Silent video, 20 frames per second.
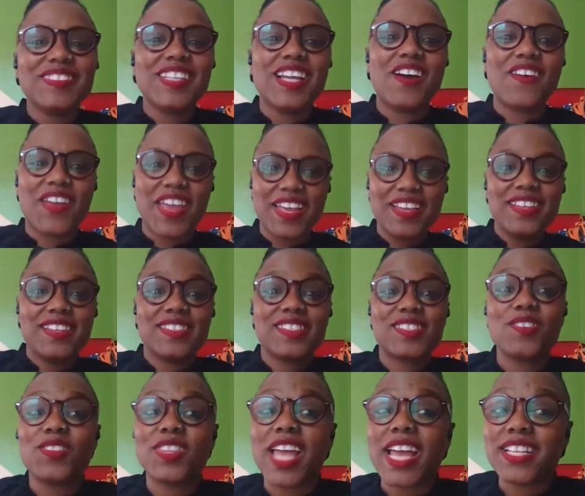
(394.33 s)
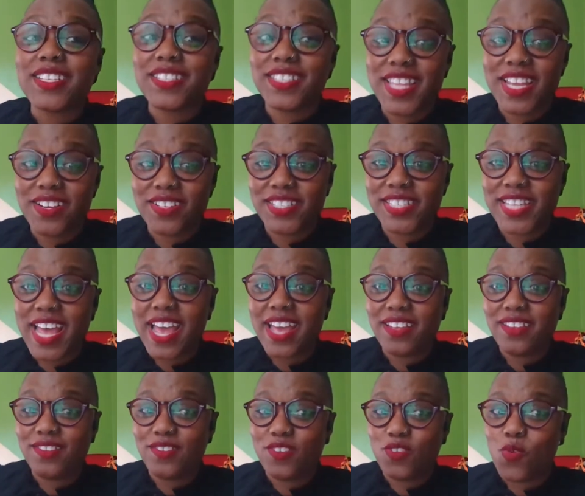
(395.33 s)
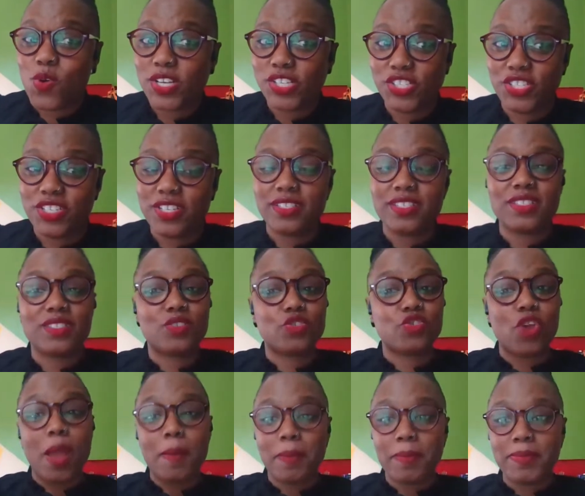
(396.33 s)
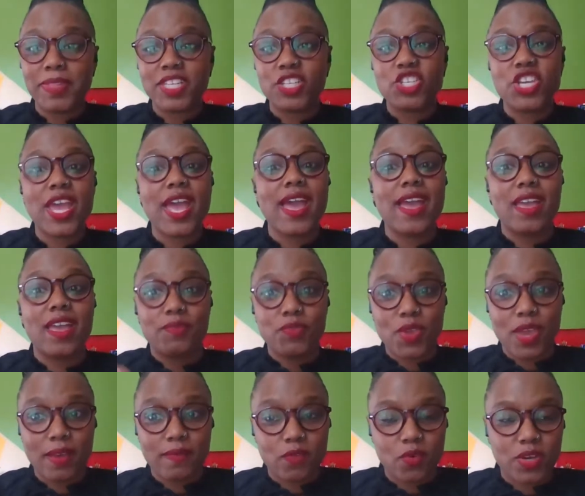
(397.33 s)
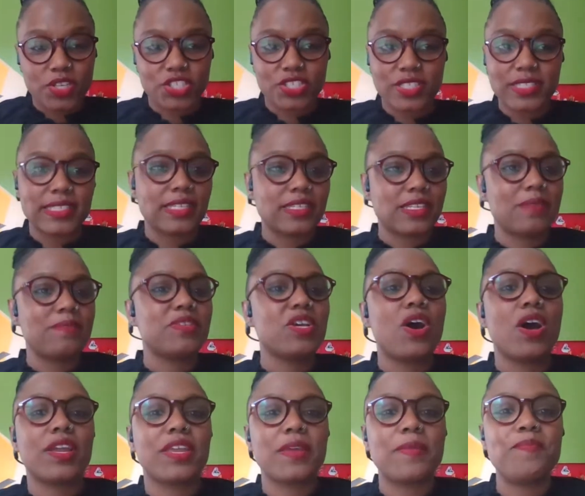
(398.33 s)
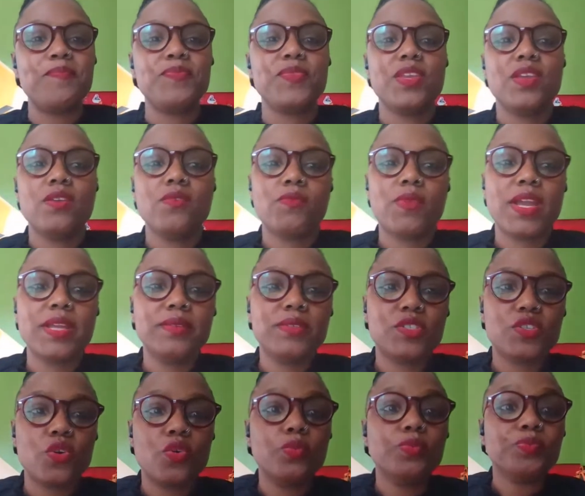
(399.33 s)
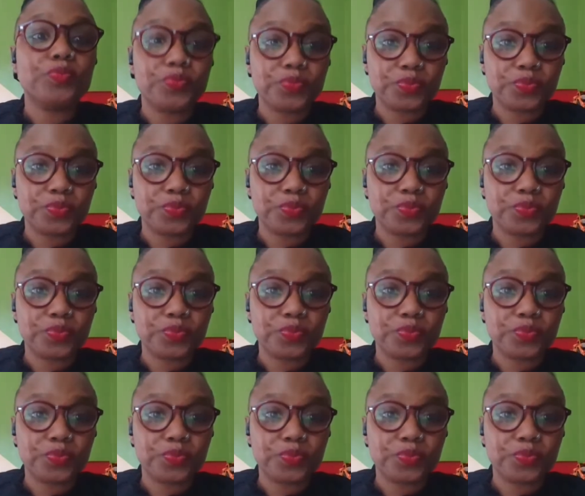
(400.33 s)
Okay, so there's that. Questions, drop them in the chat if you have questions as I'm talking, right? So